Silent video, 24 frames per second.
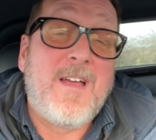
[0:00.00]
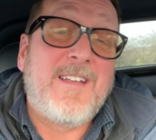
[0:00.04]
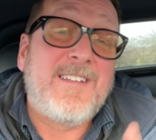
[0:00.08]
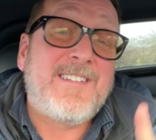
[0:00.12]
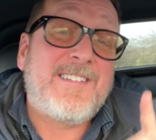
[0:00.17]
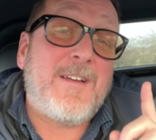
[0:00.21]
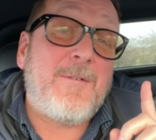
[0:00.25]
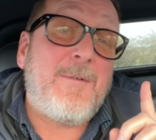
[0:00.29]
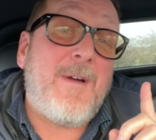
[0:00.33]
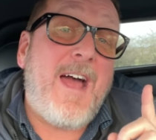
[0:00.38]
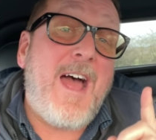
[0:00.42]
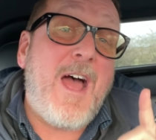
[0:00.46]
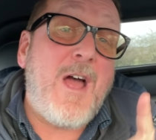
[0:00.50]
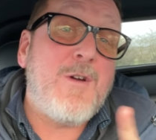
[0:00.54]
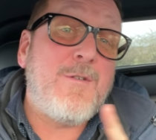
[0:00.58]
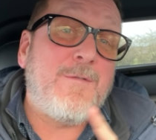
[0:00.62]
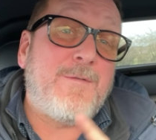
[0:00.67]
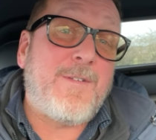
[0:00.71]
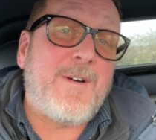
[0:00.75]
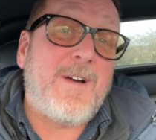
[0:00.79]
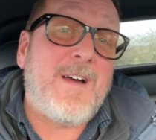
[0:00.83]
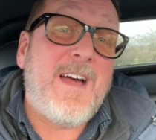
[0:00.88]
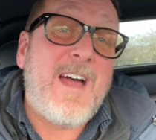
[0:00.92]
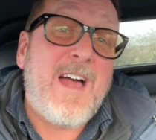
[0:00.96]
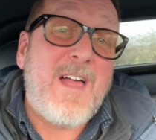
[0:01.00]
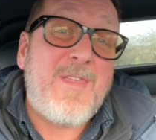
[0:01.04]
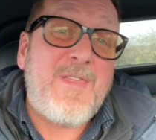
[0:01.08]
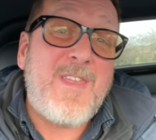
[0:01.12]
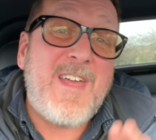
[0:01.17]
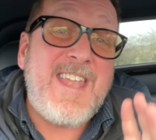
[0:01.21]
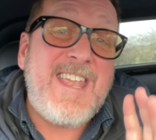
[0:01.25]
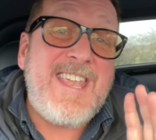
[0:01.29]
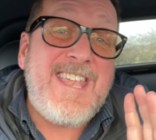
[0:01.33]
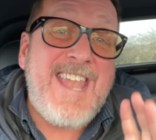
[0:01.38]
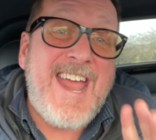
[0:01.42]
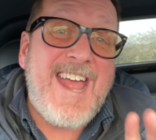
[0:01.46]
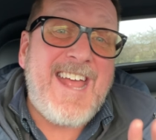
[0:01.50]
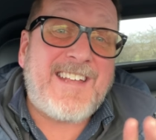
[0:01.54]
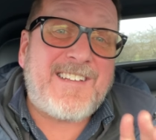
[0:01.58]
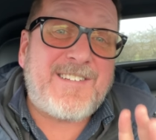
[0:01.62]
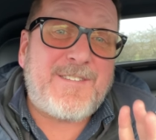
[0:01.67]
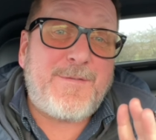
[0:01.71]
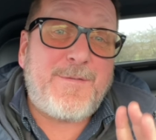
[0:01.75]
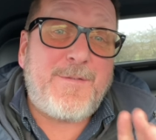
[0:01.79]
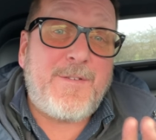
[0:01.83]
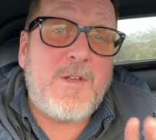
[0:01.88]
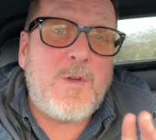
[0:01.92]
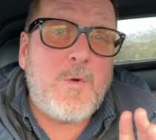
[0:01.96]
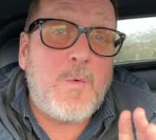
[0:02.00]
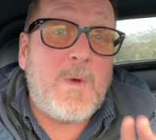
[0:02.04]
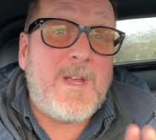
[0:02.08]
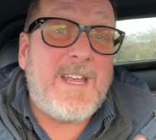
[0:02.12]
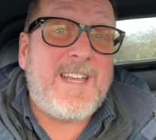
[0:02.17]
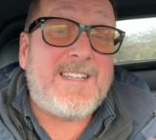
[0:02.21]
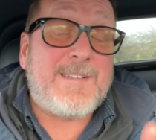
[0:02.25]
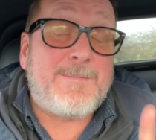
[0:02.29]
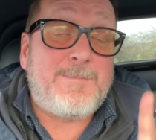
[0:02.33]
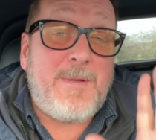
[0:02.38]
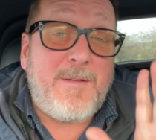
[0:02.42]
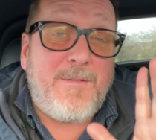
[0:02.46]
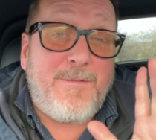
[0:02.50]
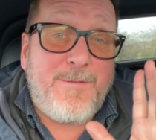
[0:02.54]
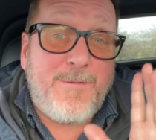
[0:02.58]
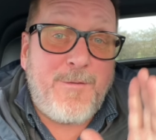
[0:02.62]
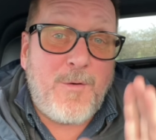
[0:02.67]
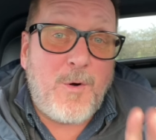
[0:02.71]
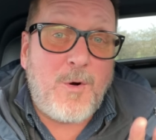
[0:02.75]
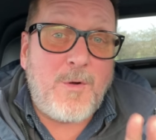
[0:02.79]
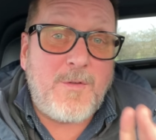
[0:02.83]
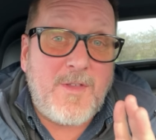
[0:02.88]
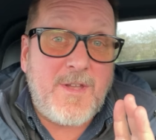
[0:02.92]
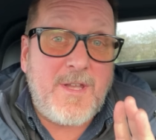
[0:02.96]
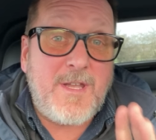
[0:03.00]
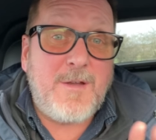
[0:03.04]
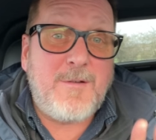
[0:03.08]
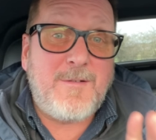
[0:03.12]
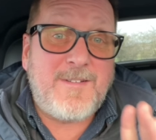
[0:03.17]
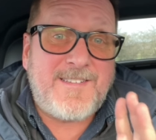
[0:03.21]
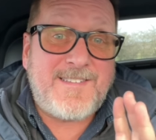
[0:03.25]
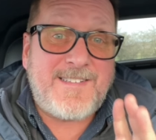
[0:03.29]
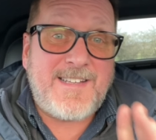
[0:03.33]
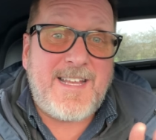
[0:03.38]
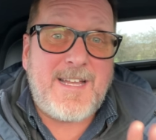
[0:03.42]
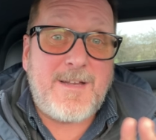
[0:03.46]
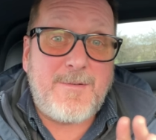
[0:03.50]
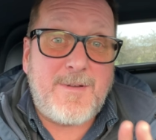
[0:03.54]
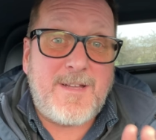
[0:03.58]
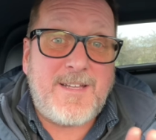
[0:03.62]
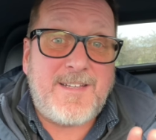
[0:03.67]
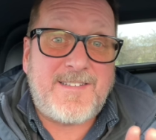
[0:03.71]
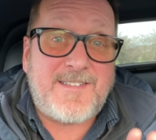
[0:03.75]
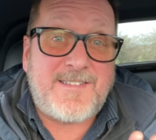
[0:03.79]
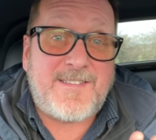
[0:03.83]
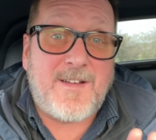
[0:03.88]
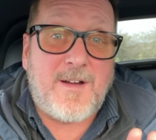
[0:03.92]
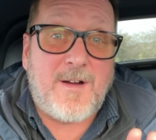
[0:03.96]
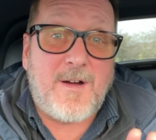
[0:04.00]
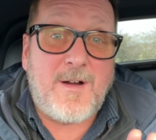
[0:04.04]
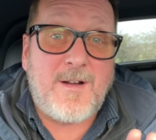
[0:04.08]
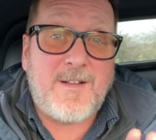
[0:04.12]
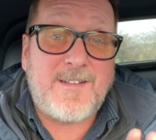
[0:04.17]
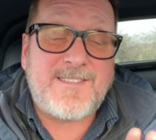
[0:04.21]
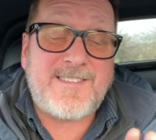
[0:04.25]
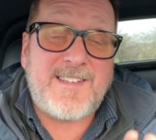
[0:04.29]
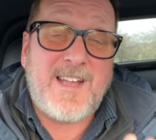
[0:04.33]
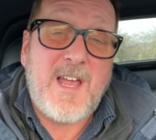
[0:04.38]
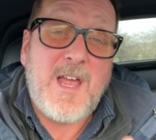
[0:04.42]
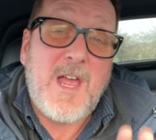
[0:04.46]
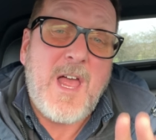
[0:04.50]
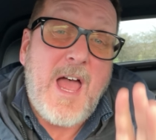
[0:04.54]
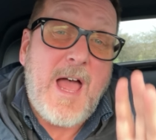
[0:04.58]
So over the next few weeks, before the new series starts,